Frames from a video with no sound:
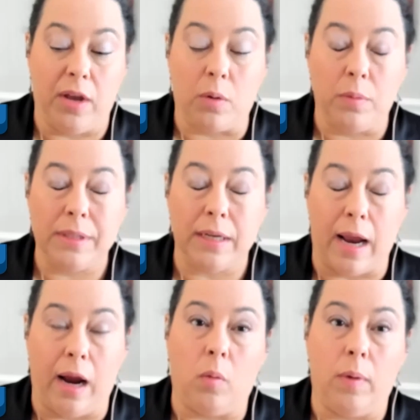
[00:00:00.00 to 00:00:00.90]
there was an
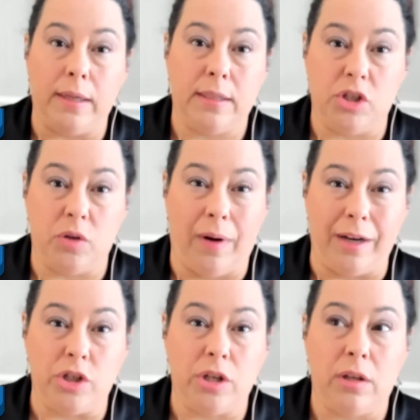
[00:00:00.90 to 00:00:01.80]
airway
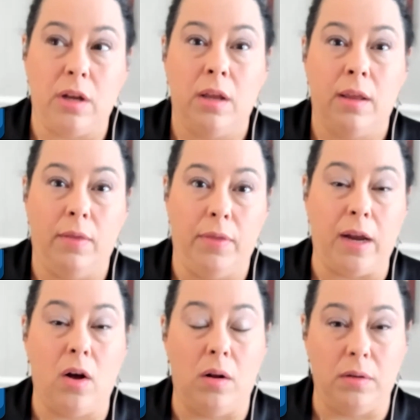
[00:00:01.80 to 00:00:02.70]
situation, they
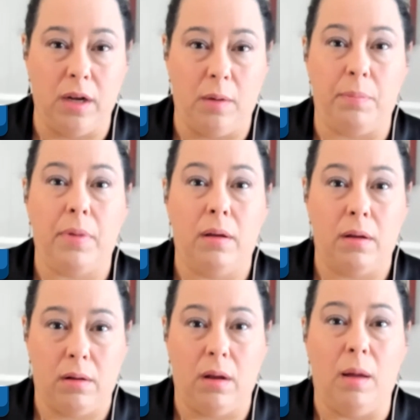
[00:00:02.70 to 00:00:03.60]
called up
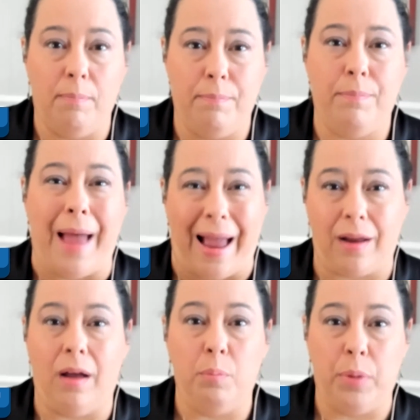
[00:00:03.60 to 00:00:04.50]
a
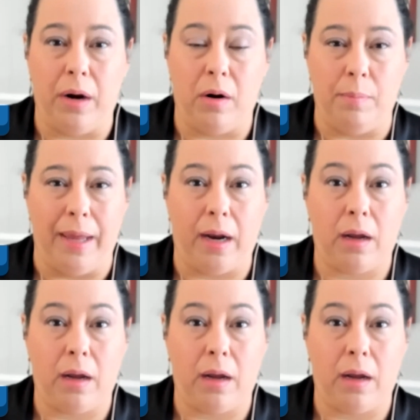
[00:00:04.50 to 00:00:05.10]
backup paramedic.